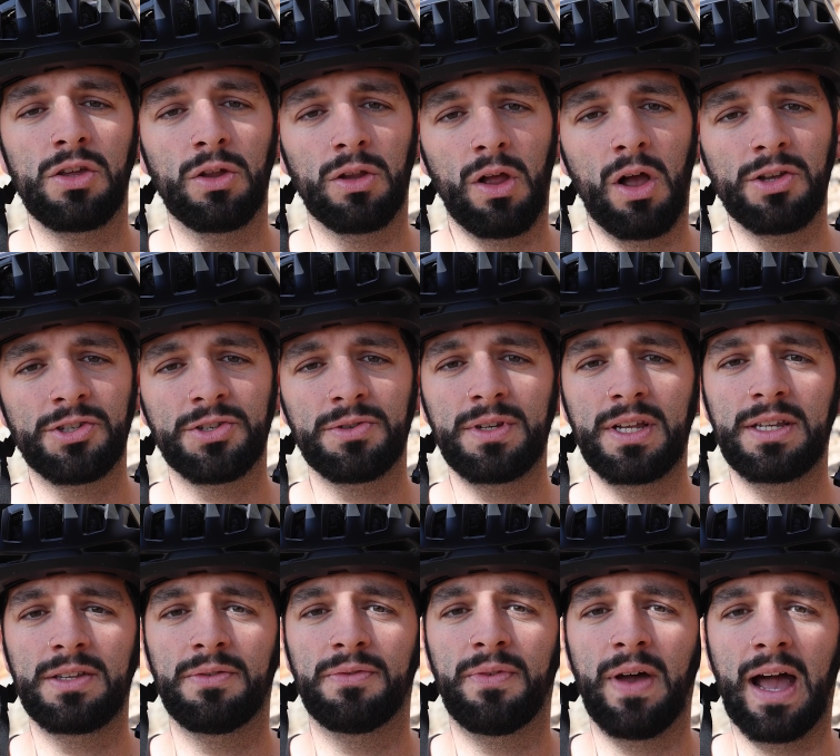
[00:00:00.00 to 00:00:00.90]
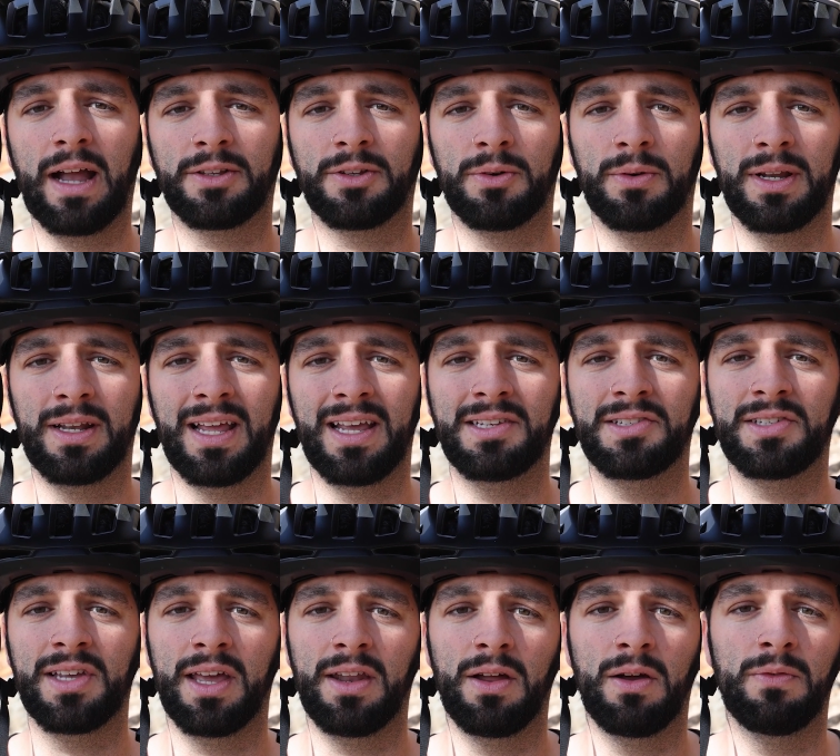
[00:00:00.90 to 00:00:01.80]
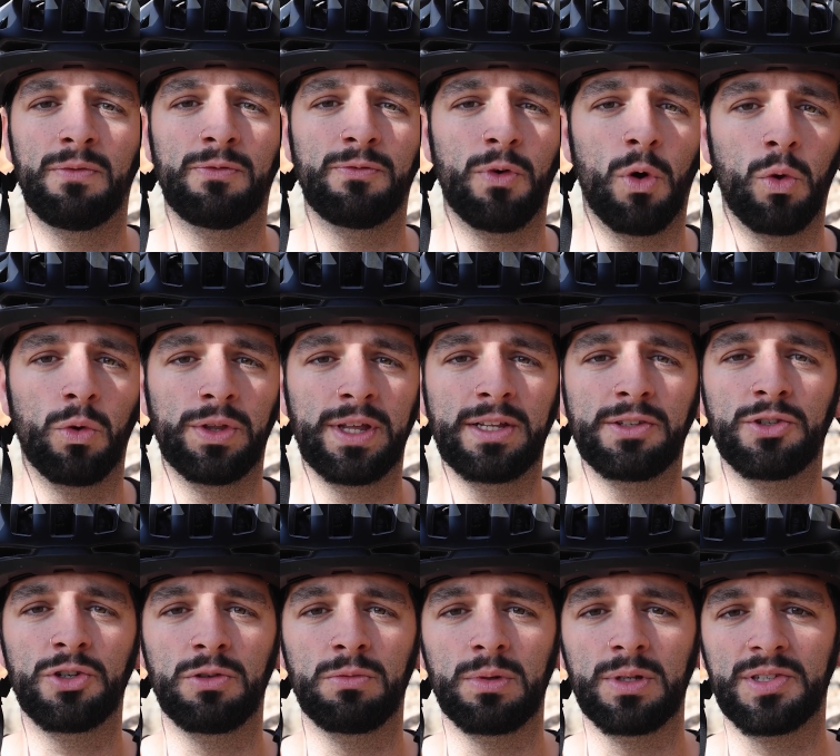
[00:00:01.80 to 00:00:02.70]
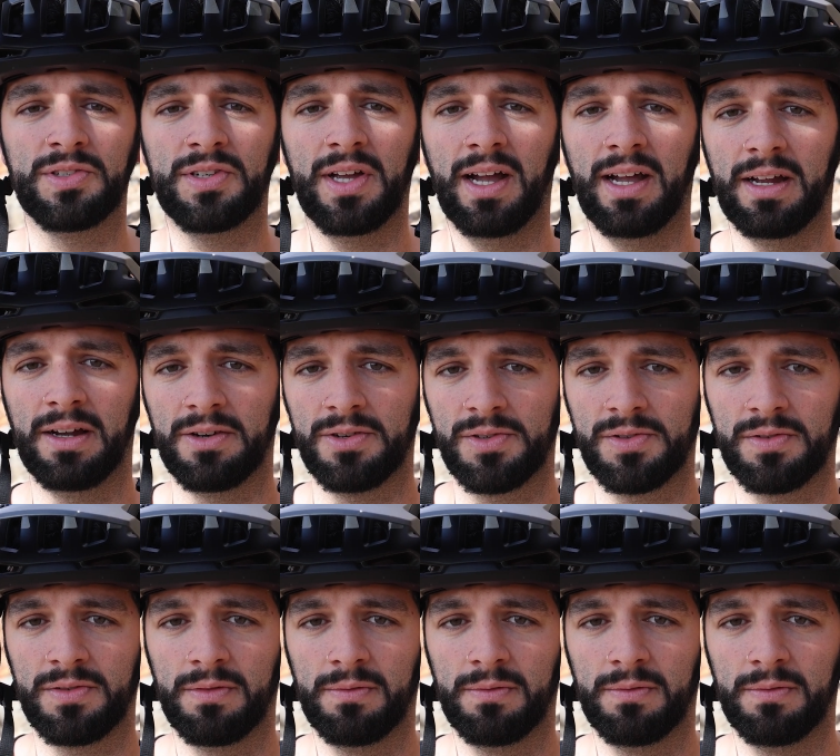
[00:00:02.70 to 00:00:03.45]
you'll also need to factor in a set of folding tubeless tires.